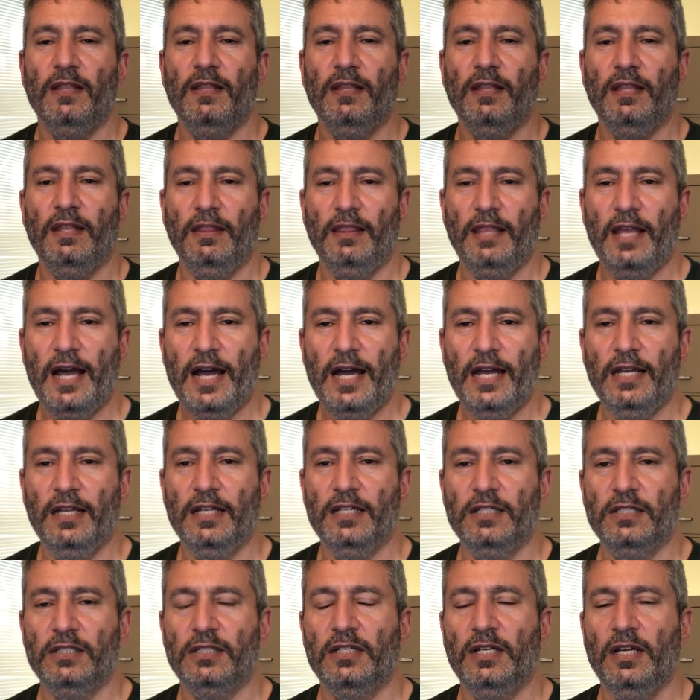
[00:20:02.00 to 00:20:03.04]
that
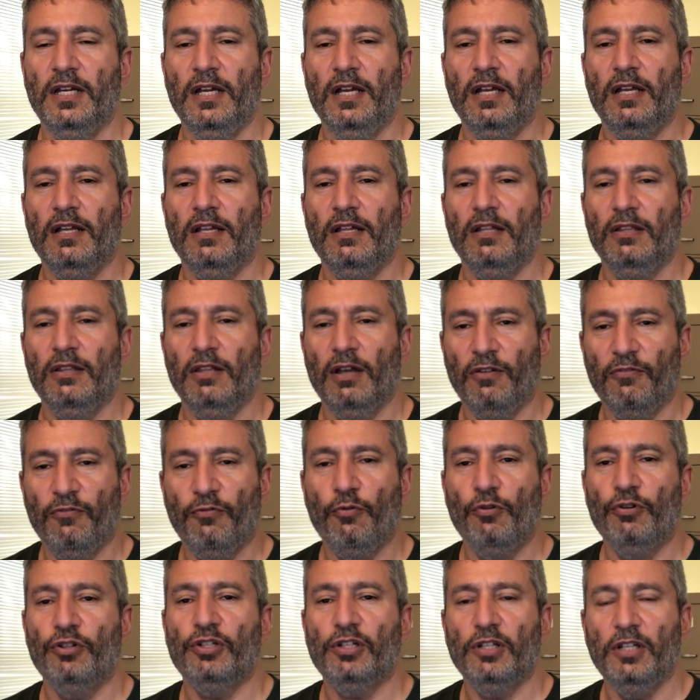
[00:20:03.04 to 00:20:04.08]
is,
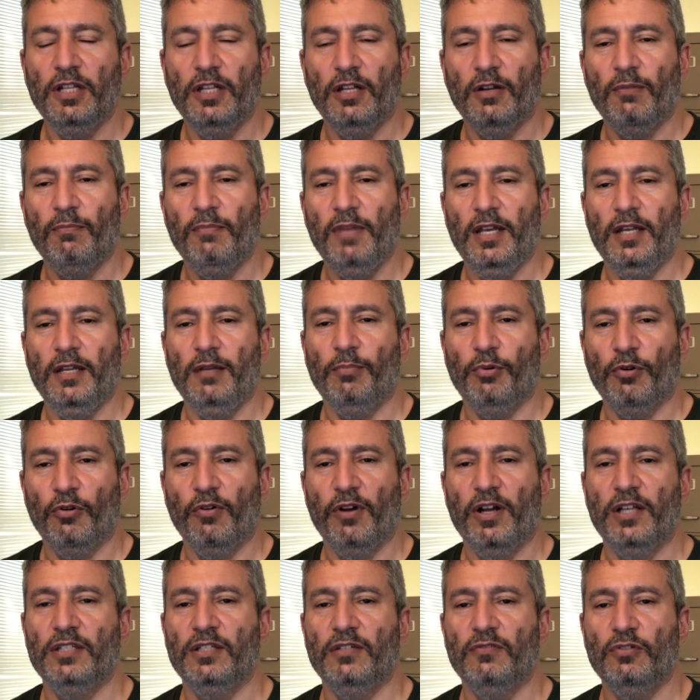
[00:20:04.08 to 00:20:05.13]
unfortunately, there are many
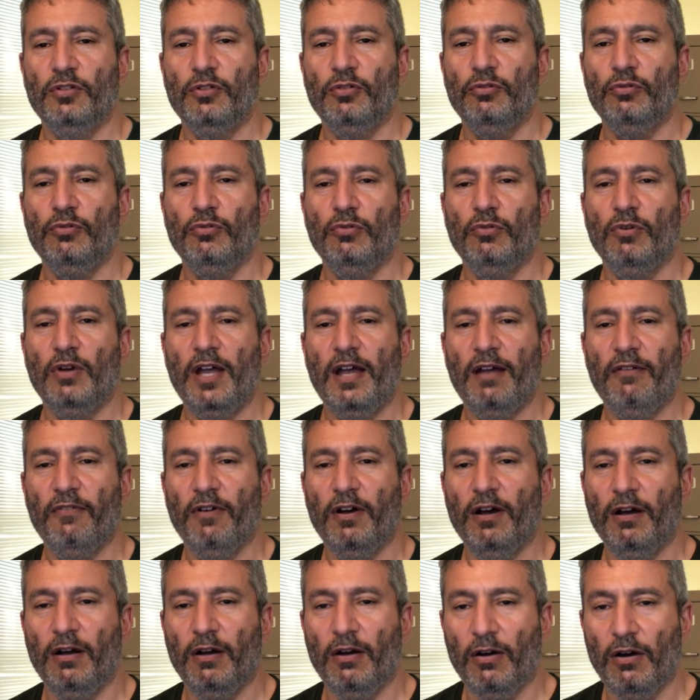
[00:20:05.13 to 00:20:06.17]
progressives who have
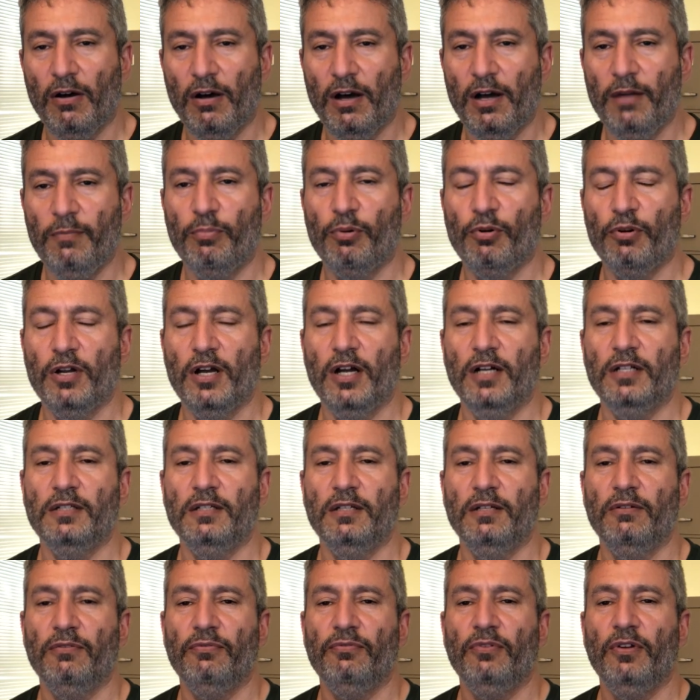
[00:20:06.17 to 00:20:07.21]

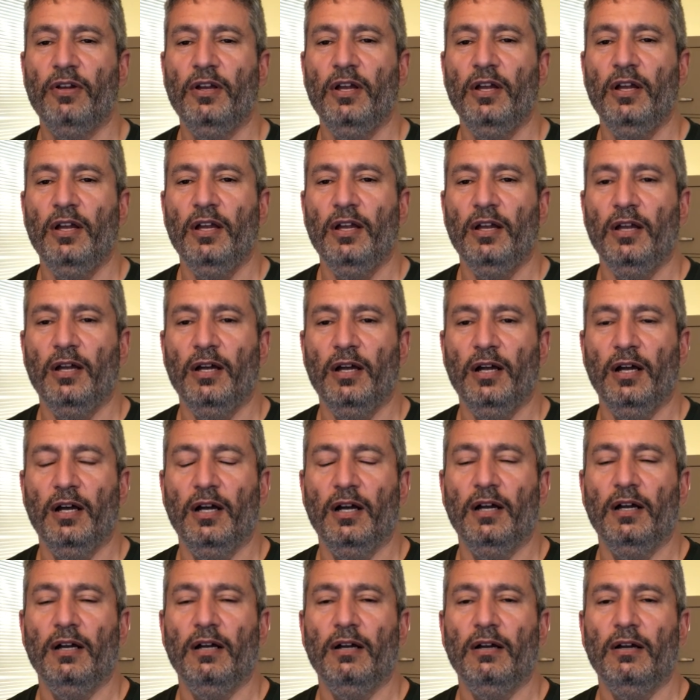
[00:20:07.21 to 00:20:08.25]
unproductive
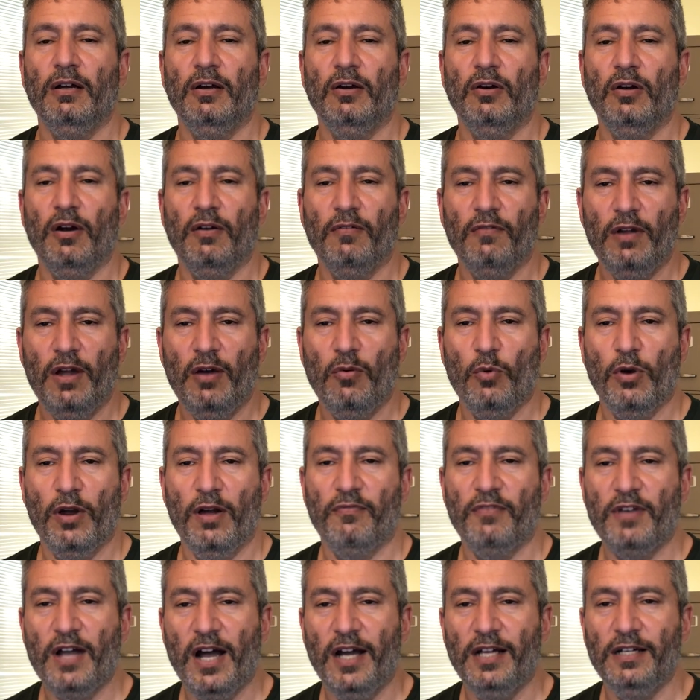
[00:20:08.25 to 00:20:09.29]
or
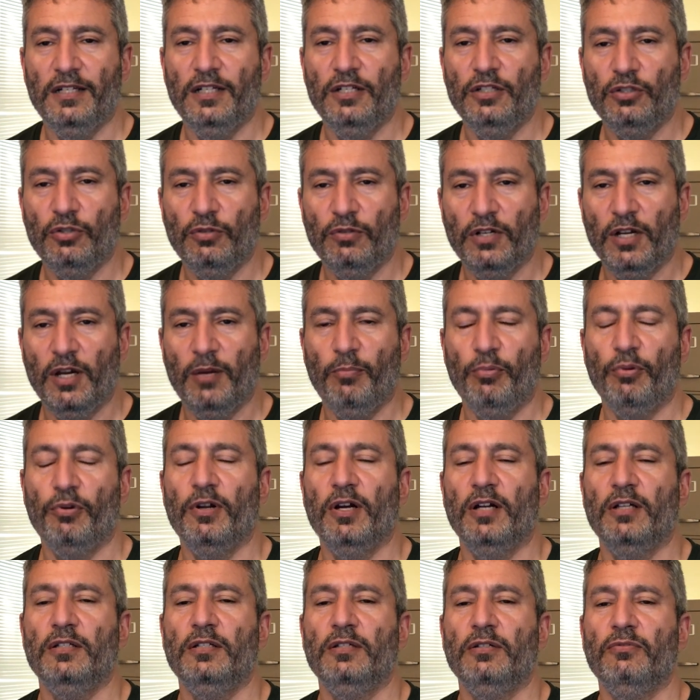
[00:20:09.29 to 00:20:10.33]
have gotten into an
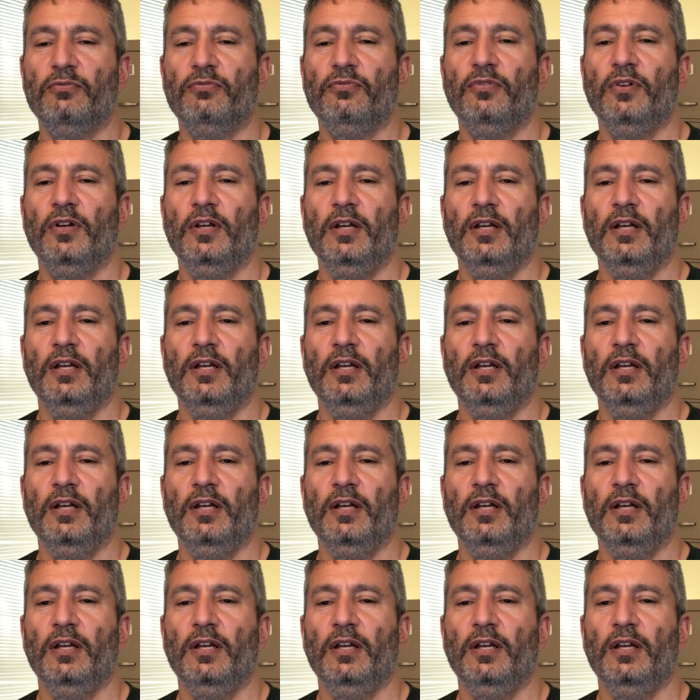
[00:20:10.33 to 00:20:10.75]
unproductive